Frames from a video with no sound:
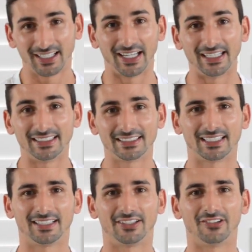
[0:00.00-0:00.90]
and
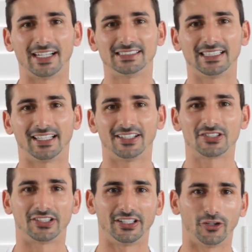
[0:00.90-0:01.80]
the racing
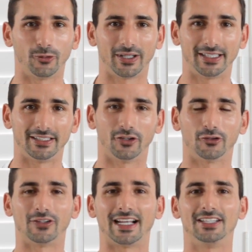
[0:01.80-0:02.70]
industry
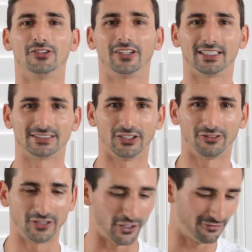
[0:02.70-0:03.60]
already doing
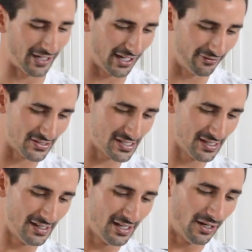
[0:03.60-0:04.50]
itself no favours.
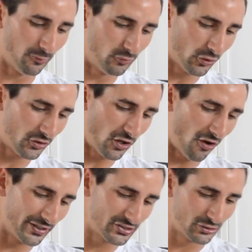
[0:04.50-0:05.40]
I'm not
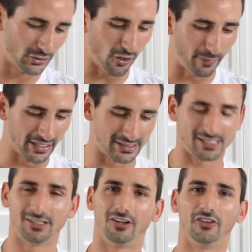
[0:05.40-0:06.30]
going to
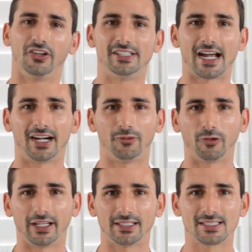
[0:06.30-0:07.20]
comment on the
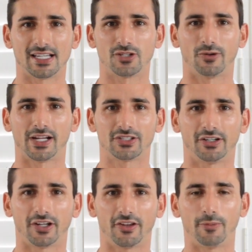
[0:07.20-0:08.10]
Darren Weir
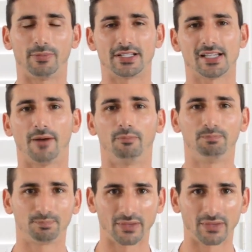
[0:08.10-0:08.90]
situation. I know there'd be some